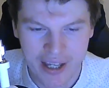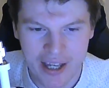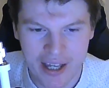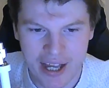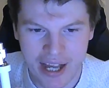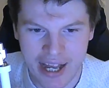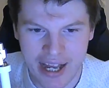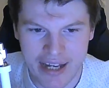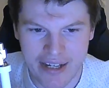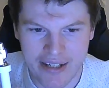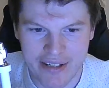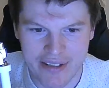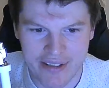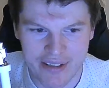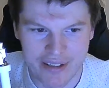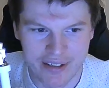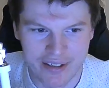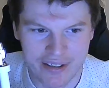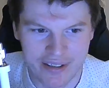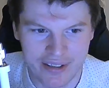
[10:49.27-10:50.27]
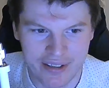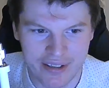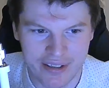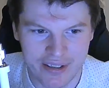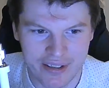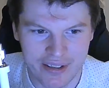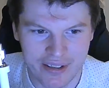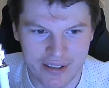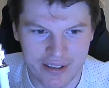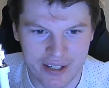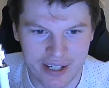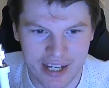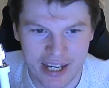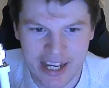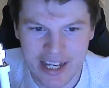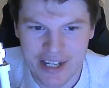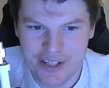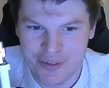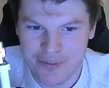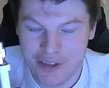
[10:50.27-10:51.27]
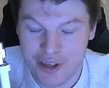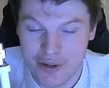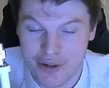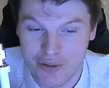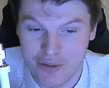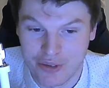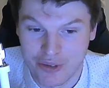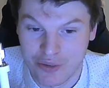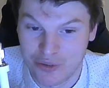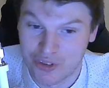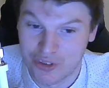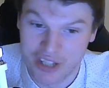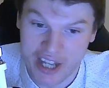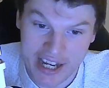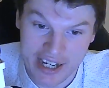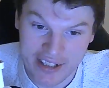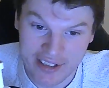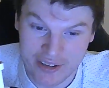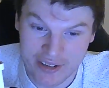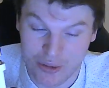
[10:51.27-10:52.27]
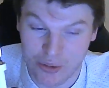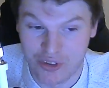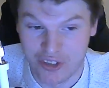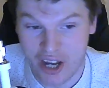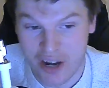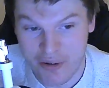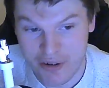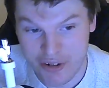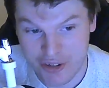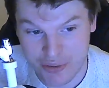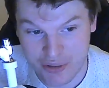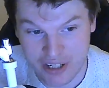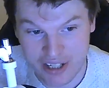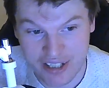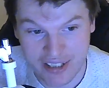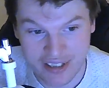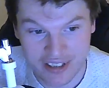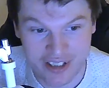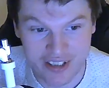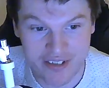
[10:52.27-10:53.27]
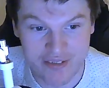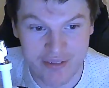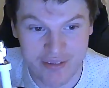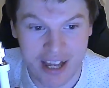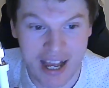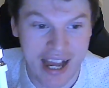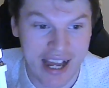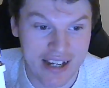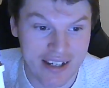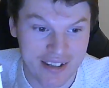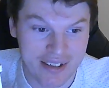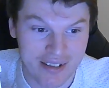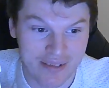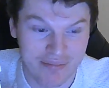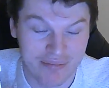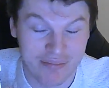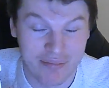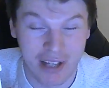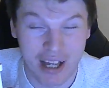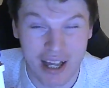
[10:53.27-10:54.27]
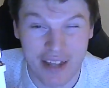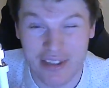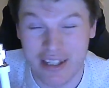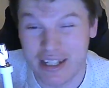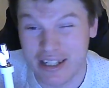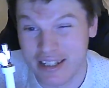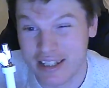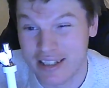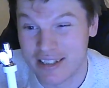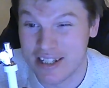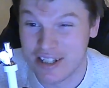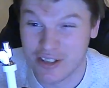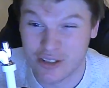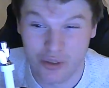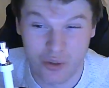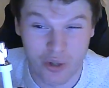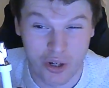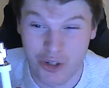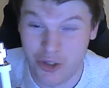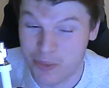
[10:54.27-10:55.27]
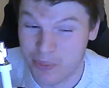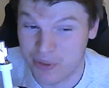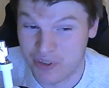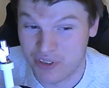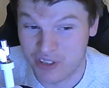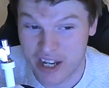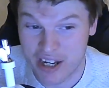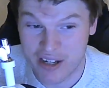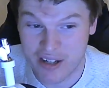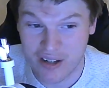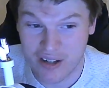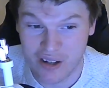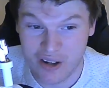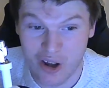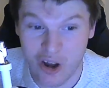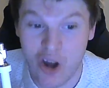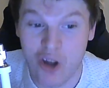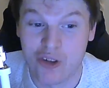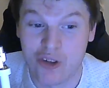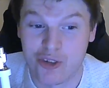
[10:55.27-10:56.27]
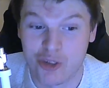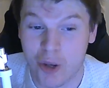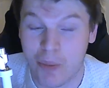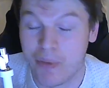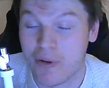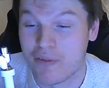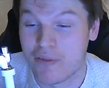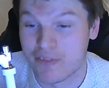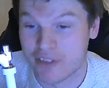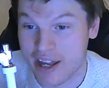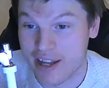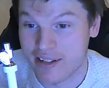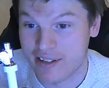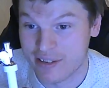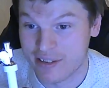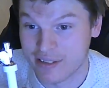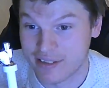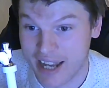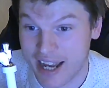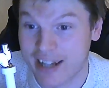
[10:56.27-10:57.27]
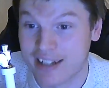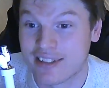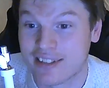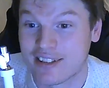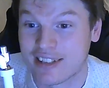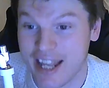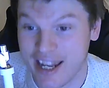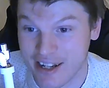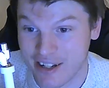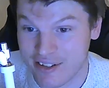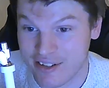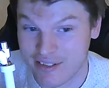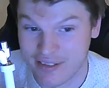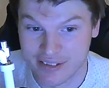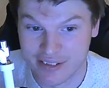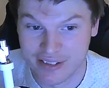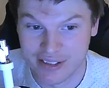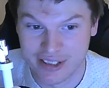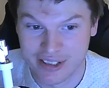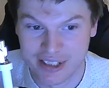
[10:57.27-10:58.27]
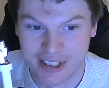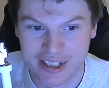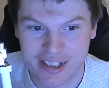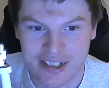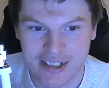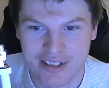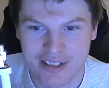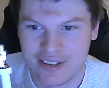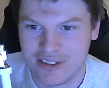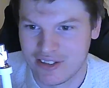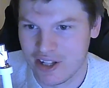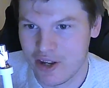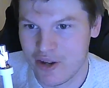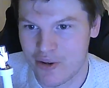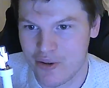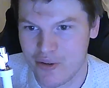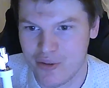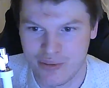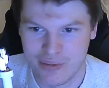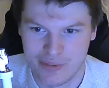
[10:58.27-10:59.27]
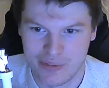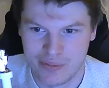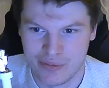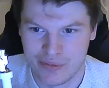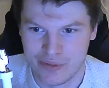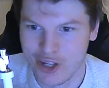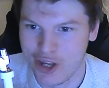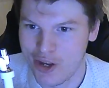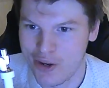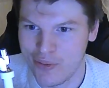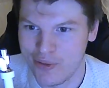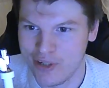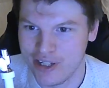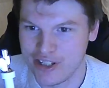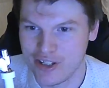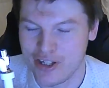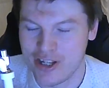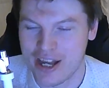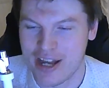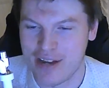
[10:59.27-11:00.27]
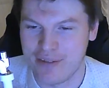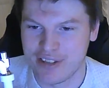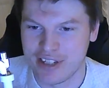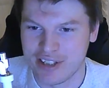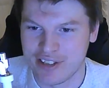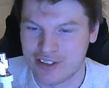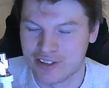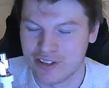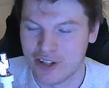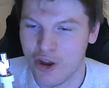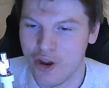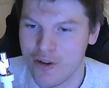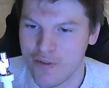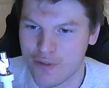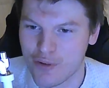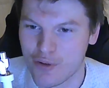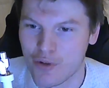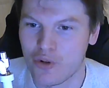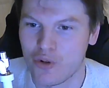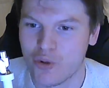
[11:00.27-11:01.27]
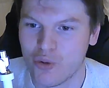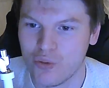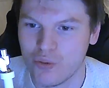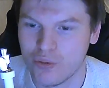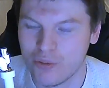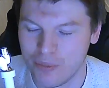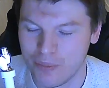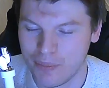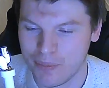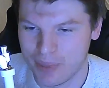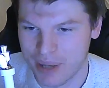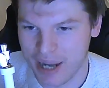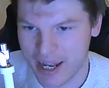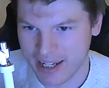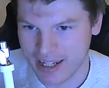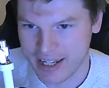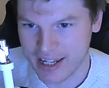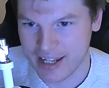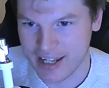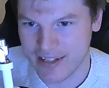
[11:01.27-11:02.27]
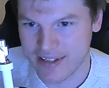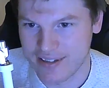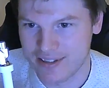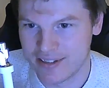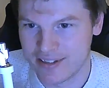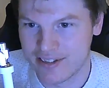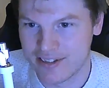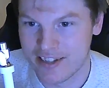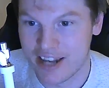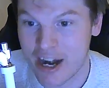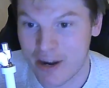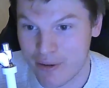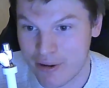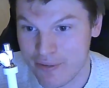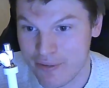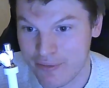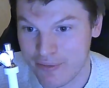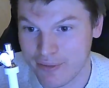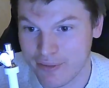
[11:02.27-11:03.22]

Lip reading: And each of those states or territories can add, I think, an additional 100% on top of that tax again. So not only do you have this overall blanket tariff,